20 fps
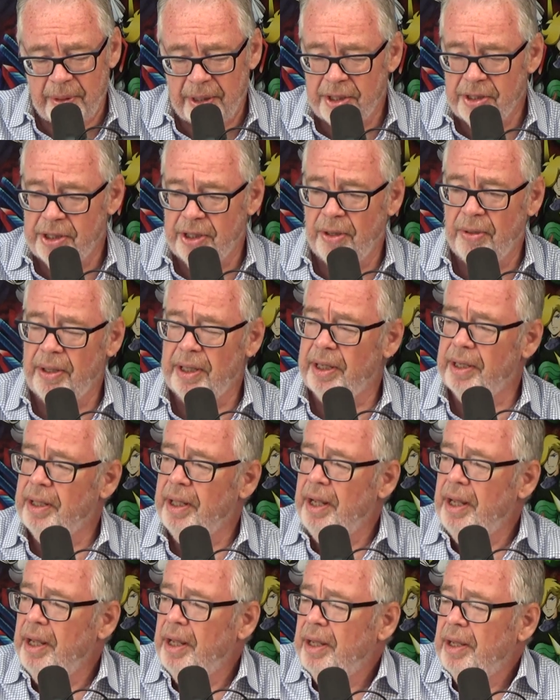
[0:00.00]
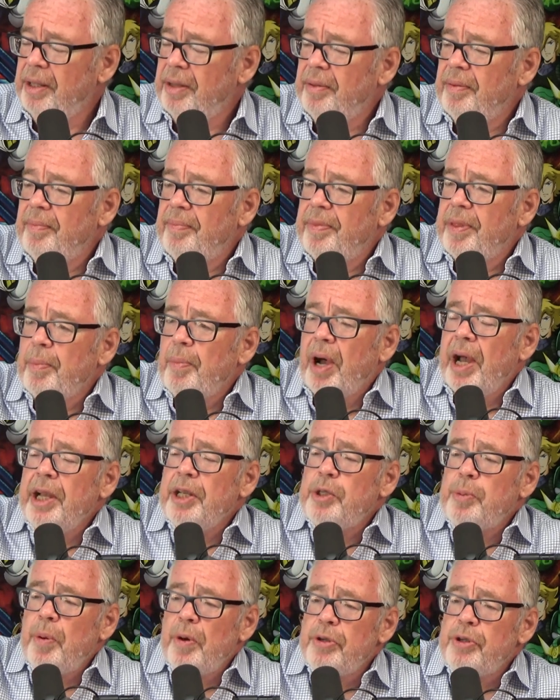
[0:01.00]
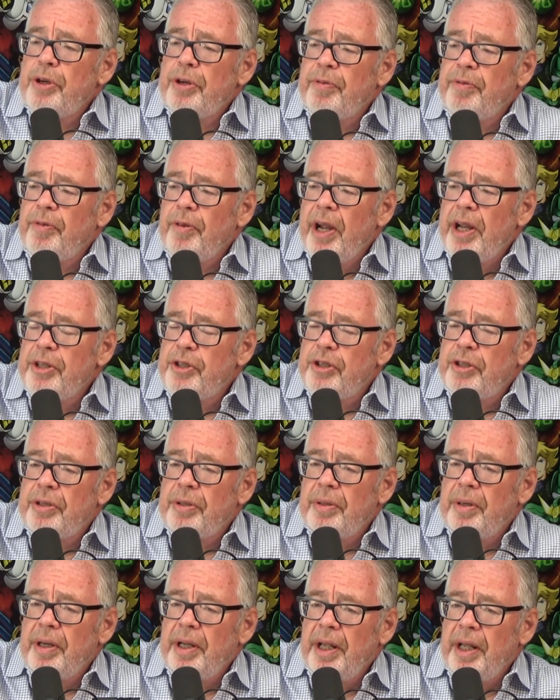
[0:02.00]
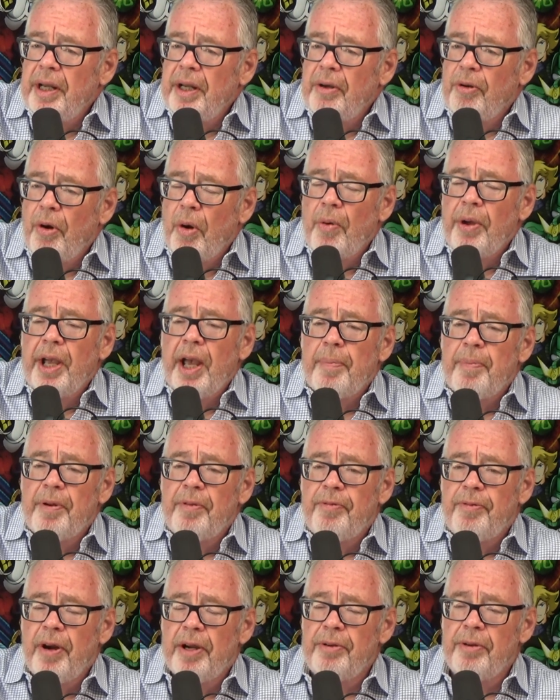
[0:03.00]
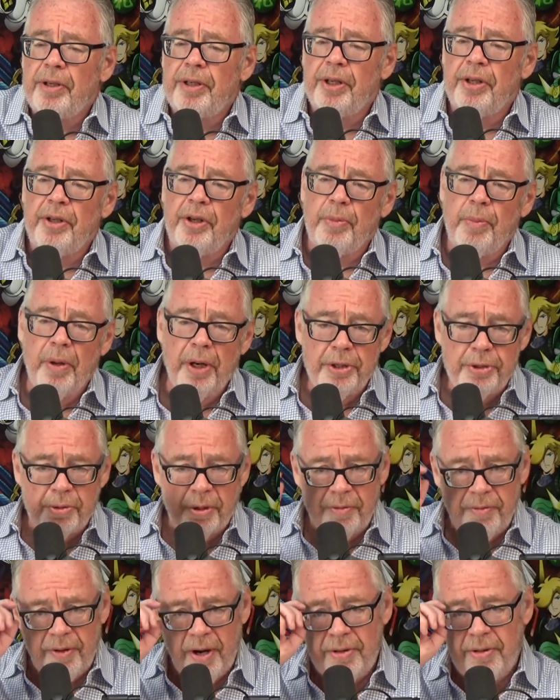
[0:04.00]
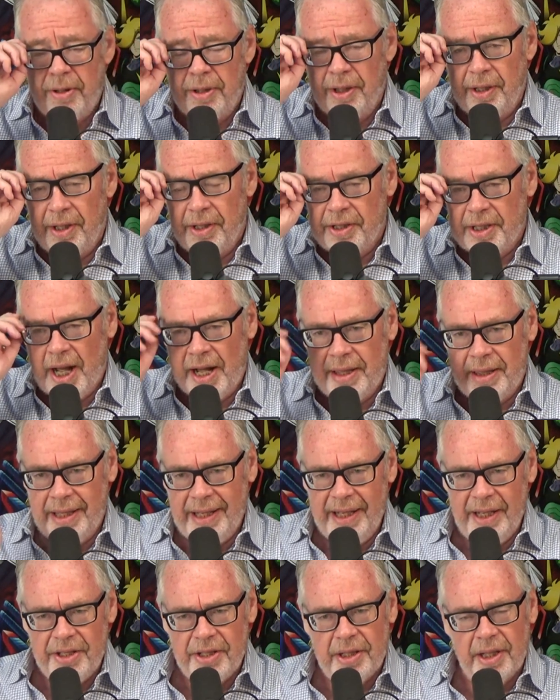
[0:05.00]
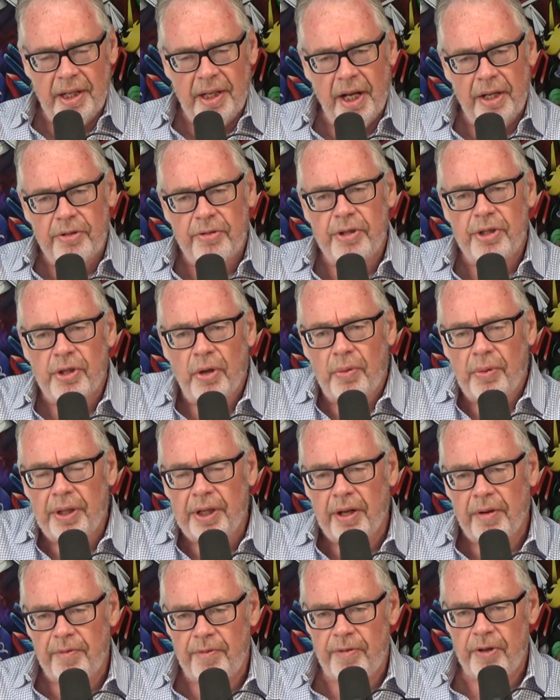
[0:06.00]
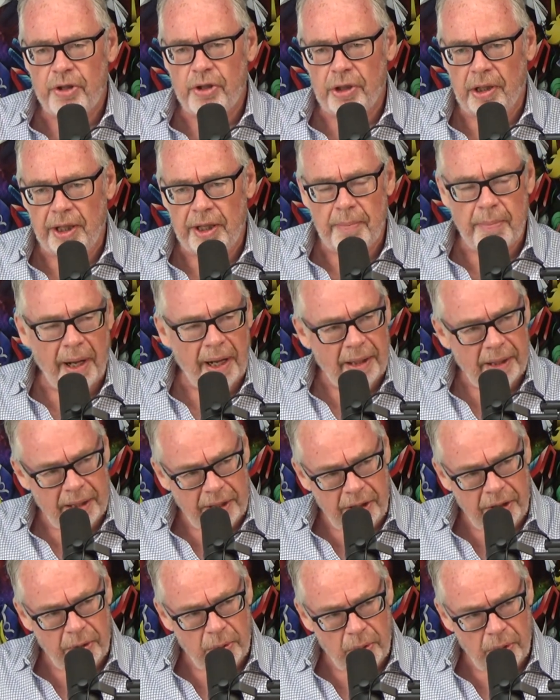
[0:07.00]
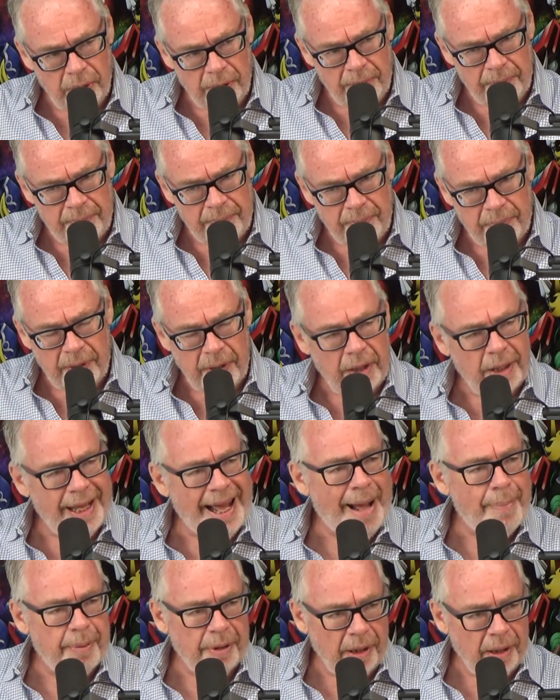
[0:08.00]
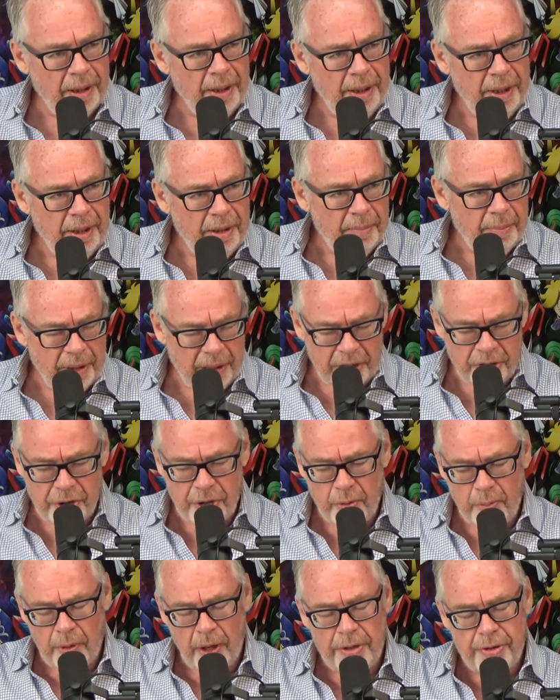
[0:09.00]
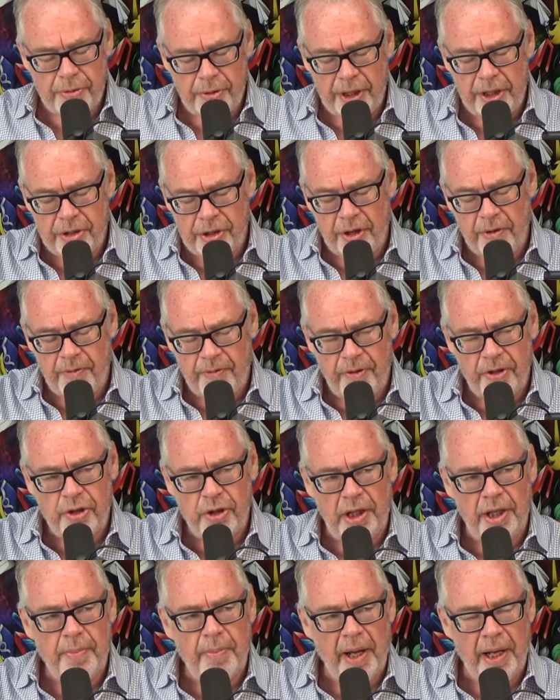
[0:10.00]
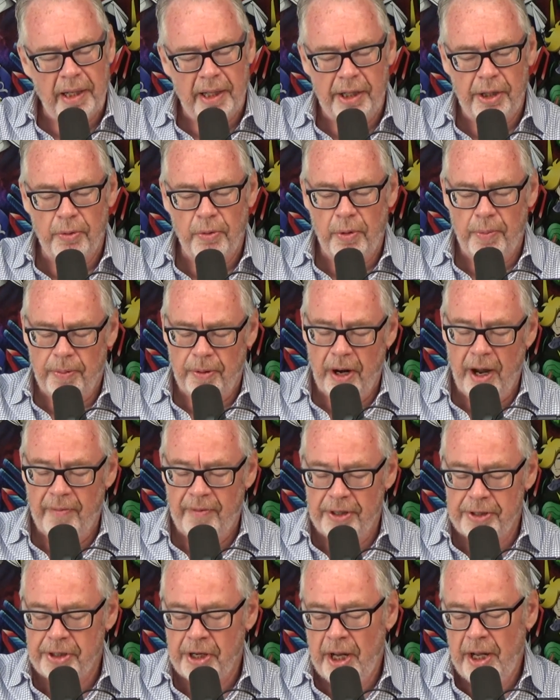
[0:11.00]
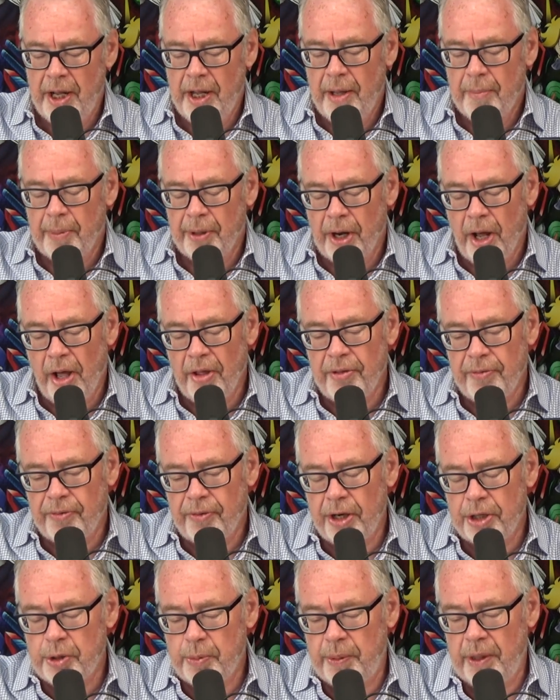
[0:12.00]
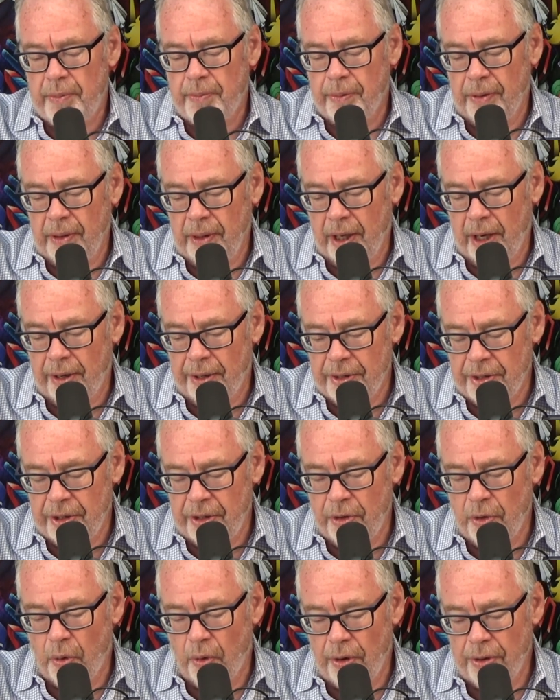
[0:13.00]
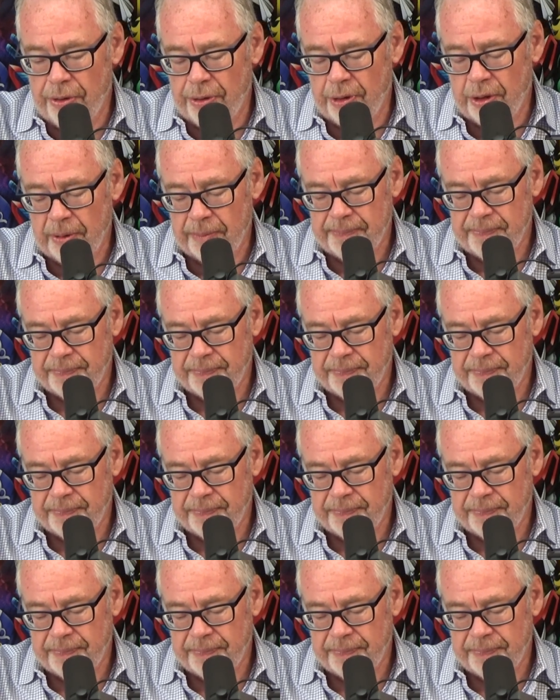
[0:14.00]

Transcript: because the only my exposure to French growing up in Fredericton, New Brunswick. Fredericton is, I think, it's the country's only officially bilingual capital, because New Brunswick is an officially bilingual province. But all the French people are in the north